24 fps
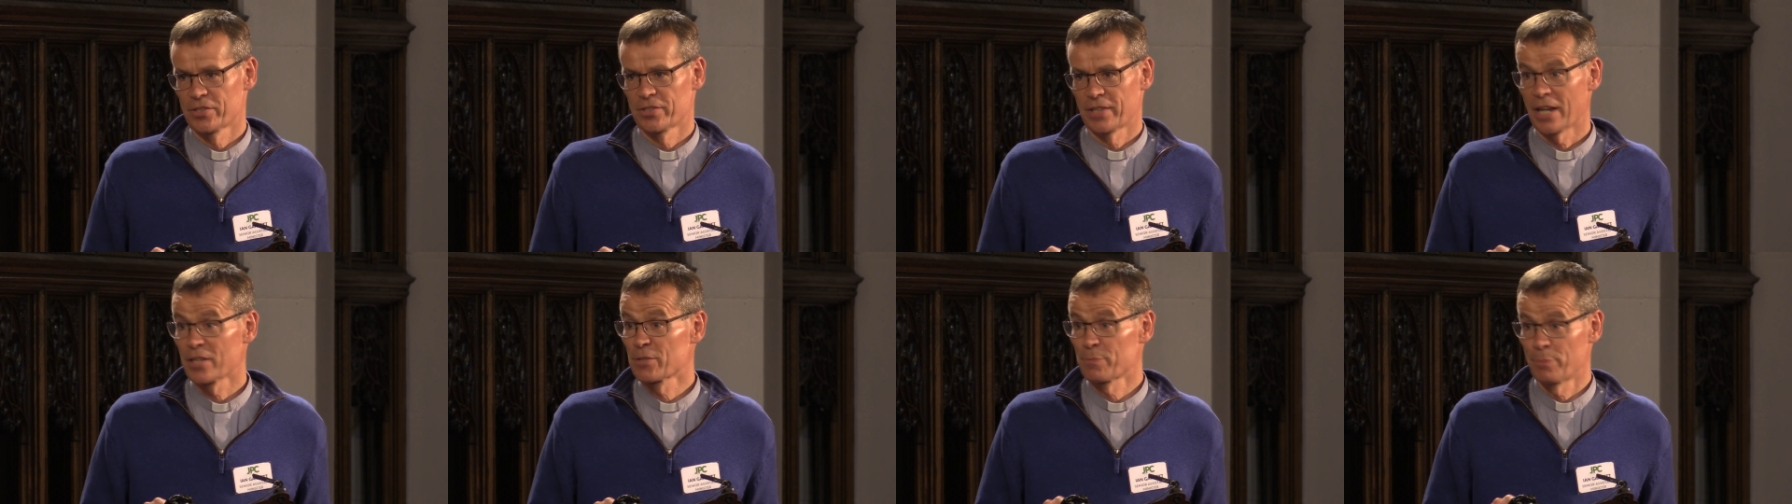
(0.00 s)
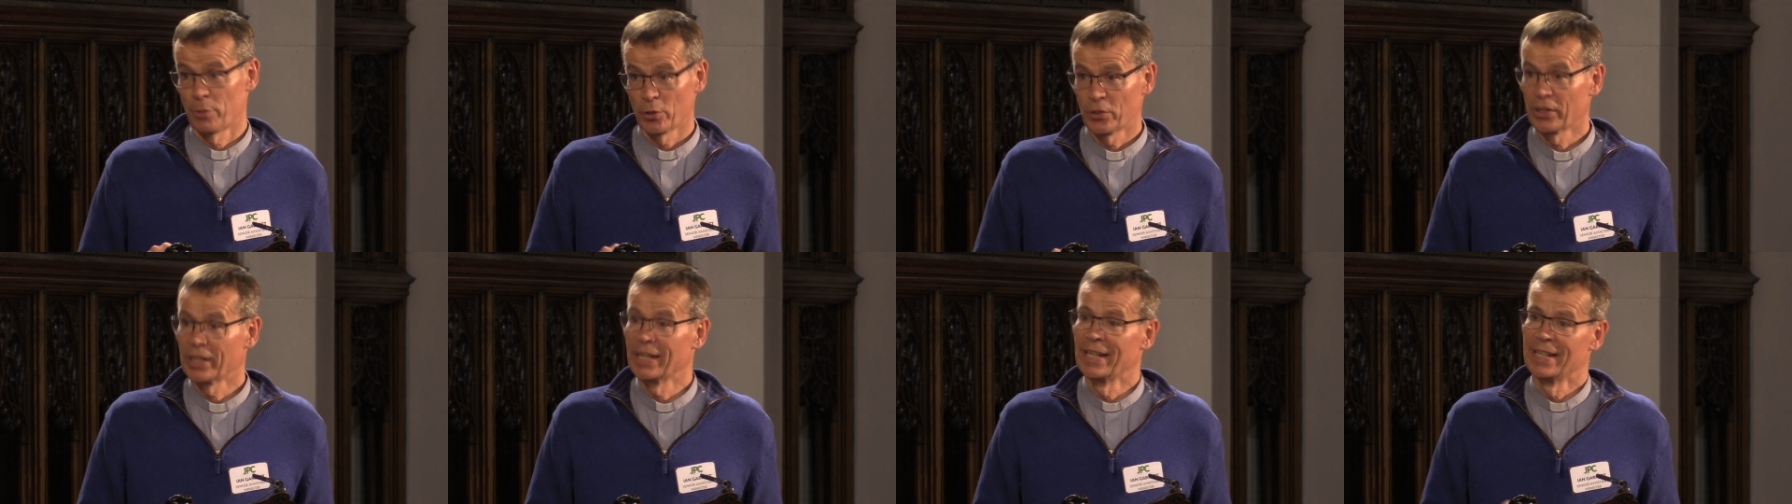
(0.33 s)
That's
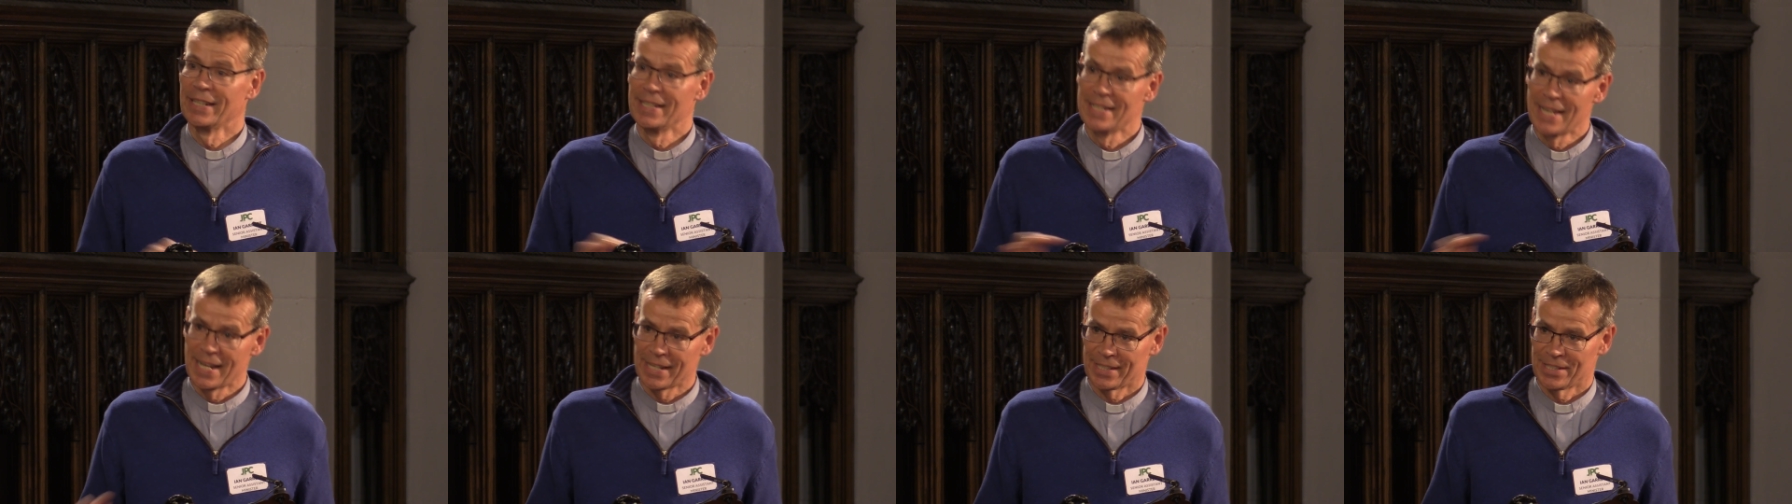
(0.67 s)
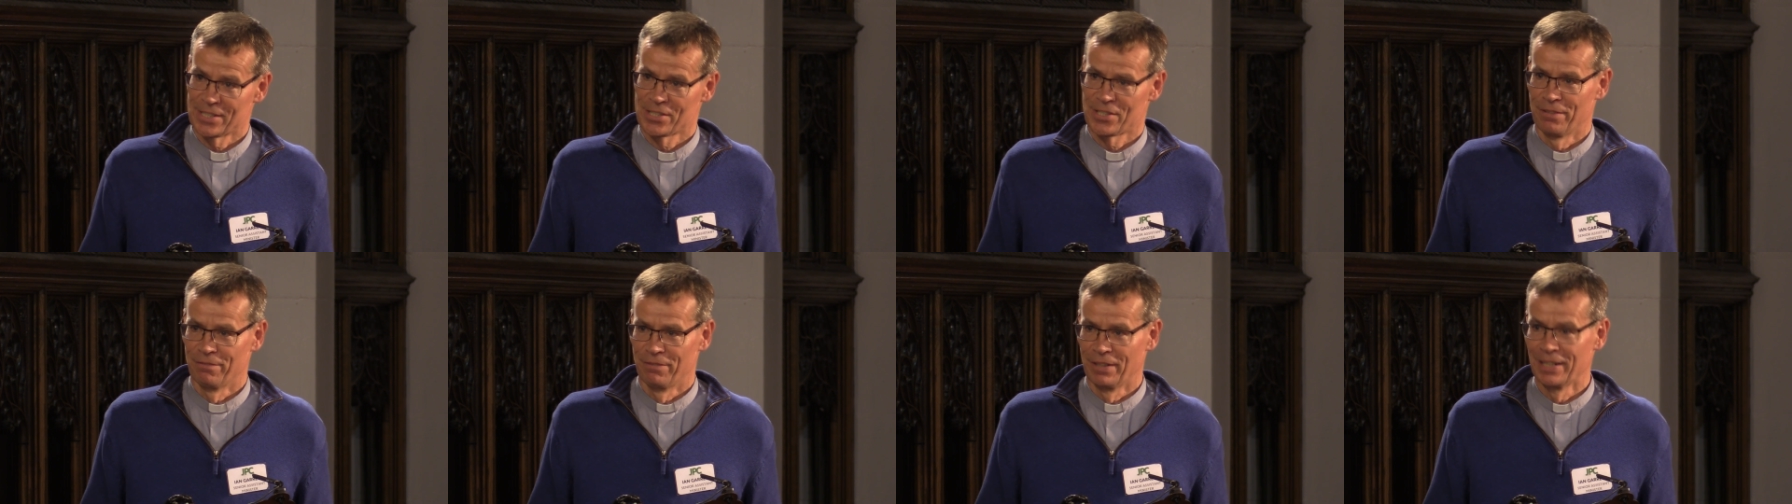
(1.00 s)
putting it
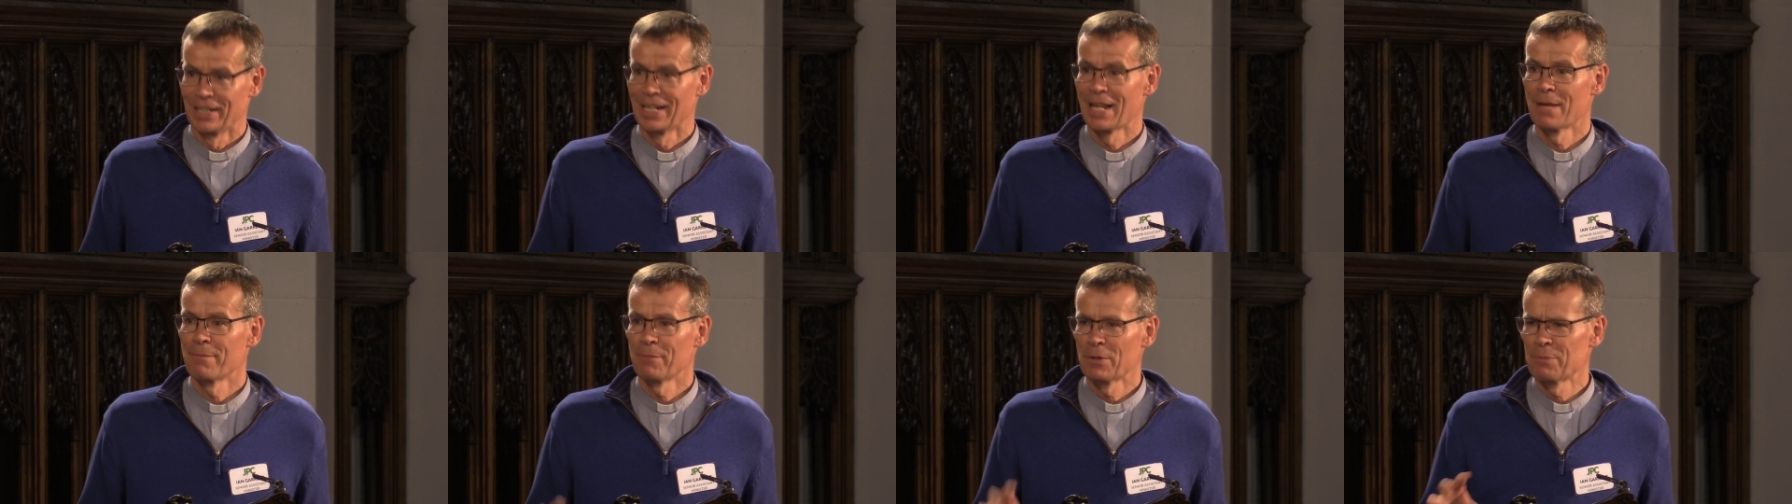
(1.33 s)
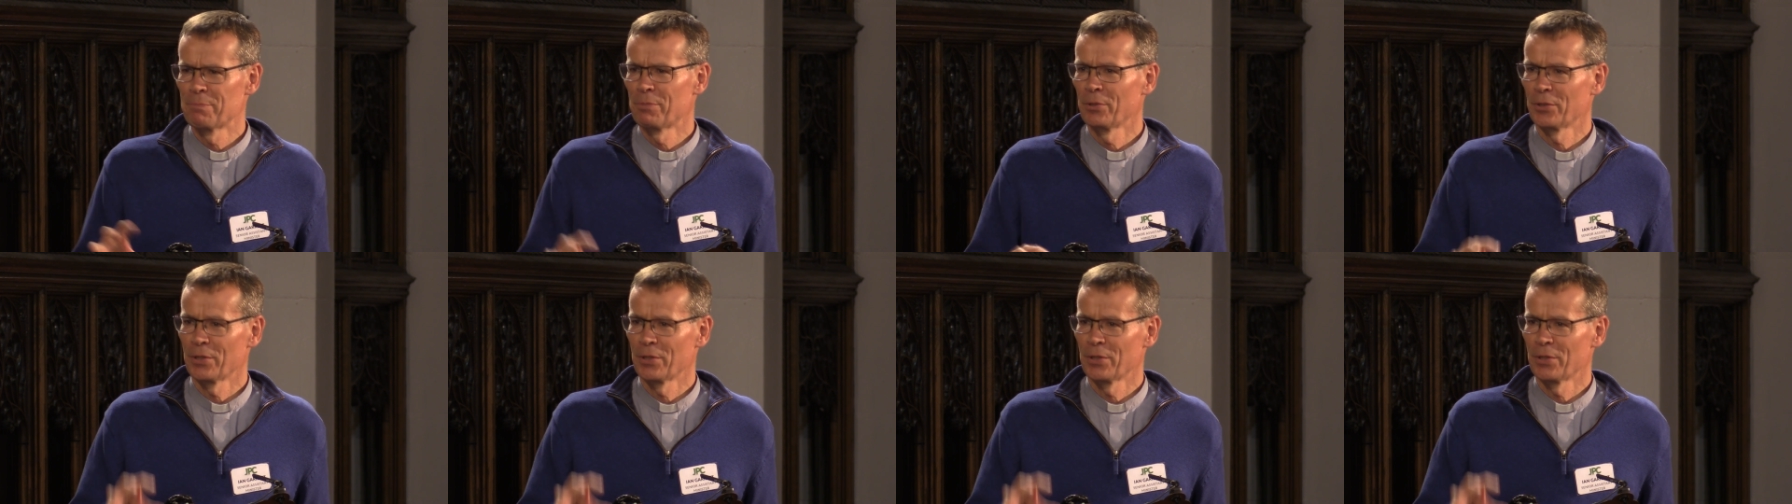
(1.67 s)
negatively. Let me put